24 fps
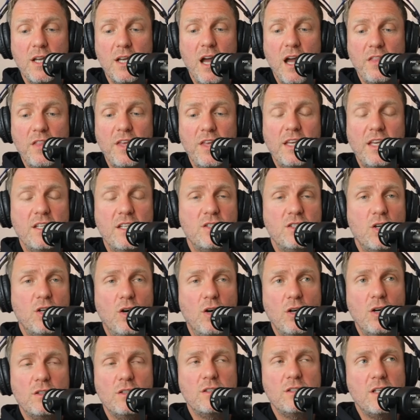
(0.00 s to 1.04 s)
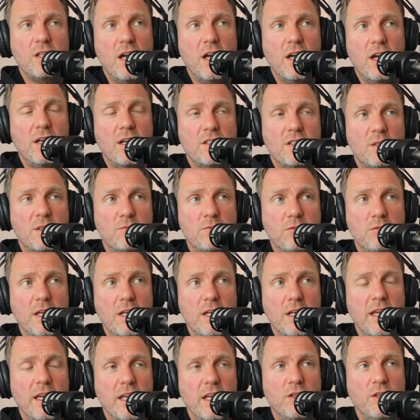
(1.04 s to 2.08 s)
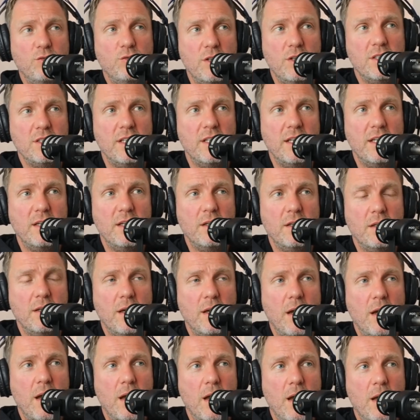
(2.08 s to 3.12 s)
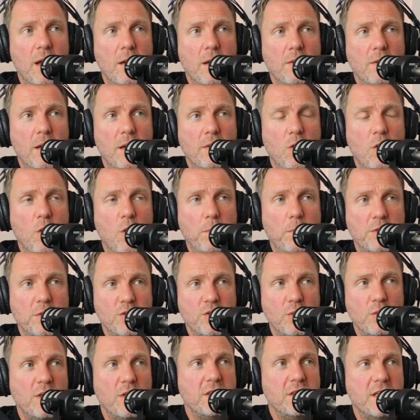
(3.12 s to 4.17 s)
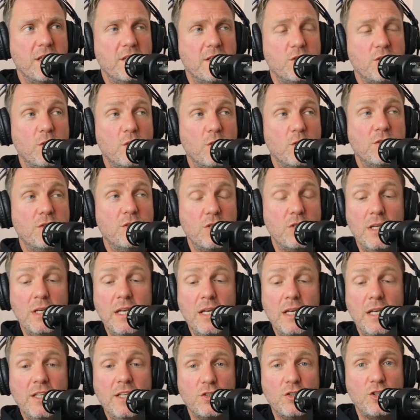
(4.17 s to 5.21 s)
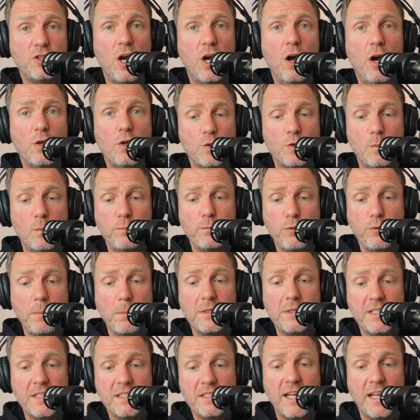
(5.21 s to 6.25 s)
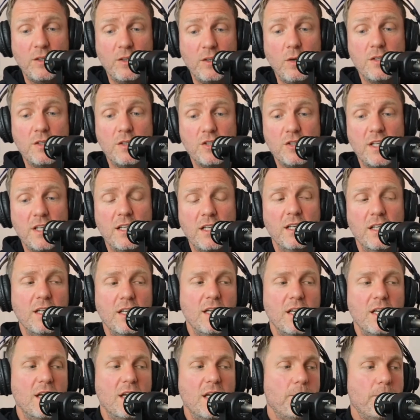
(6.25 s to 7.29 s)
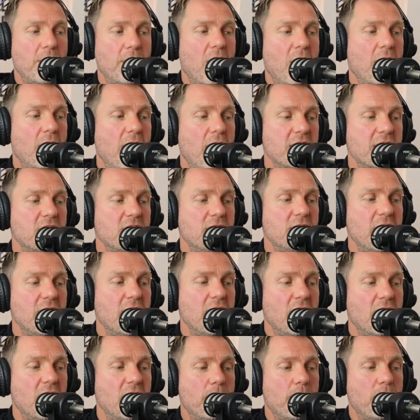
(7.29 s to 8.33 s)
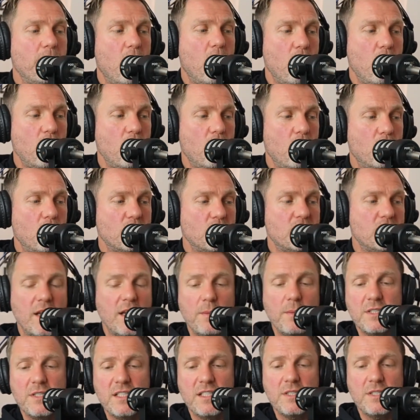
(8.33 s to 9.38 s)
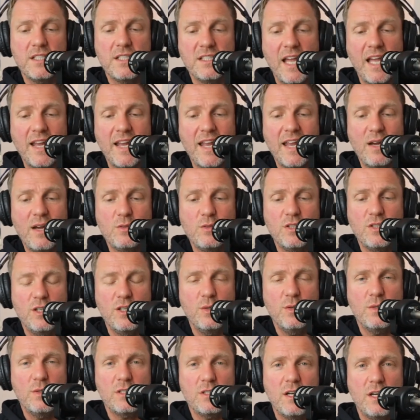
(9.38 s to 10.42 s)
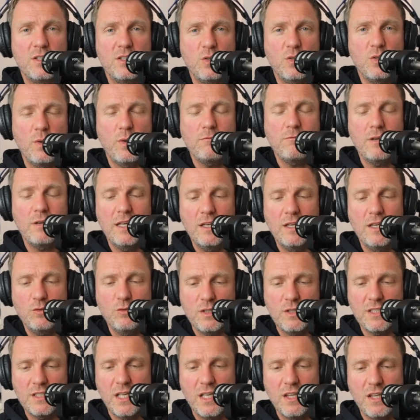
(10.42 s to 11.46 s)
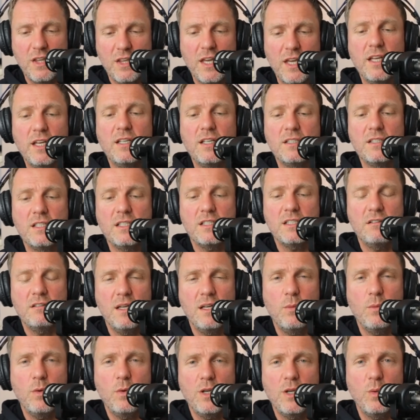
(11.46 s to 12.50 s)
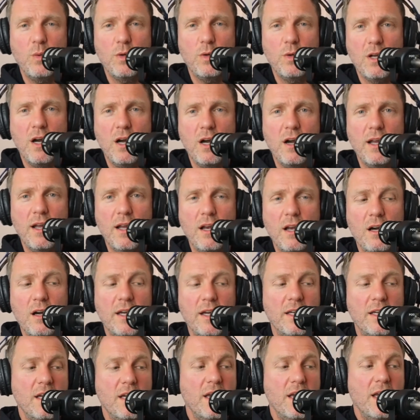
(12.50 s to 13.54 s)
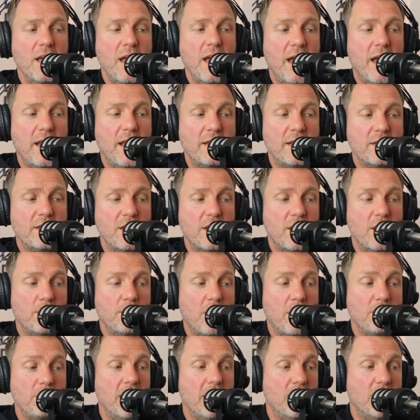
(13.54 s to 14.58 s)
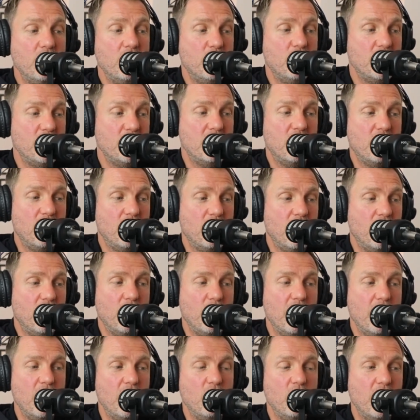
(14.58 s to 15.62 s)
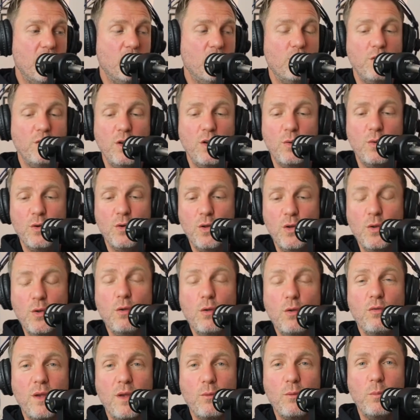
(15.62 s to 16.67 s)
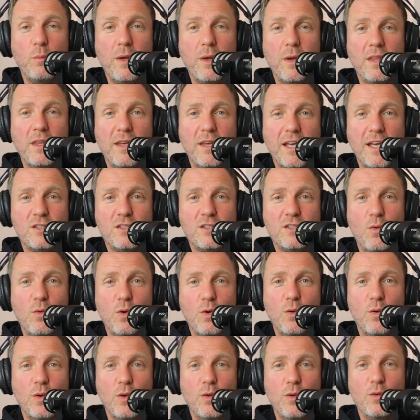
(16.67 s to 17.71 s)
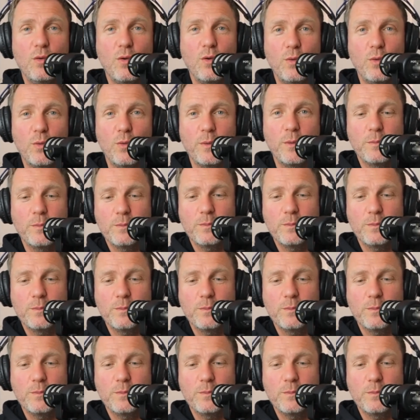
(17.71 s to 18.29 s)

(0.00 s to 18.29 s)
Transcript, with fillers: I think it's got uh, some really interesting uh, opportunities to, to lead the charge on property technology. But is there any um, Hong Kong startups that stand out to you as like doing really interesting things? Is there any one you want to highlight? And um, I'm really interested to you know hear your view on who you think will be the next Hong Kong unicorn.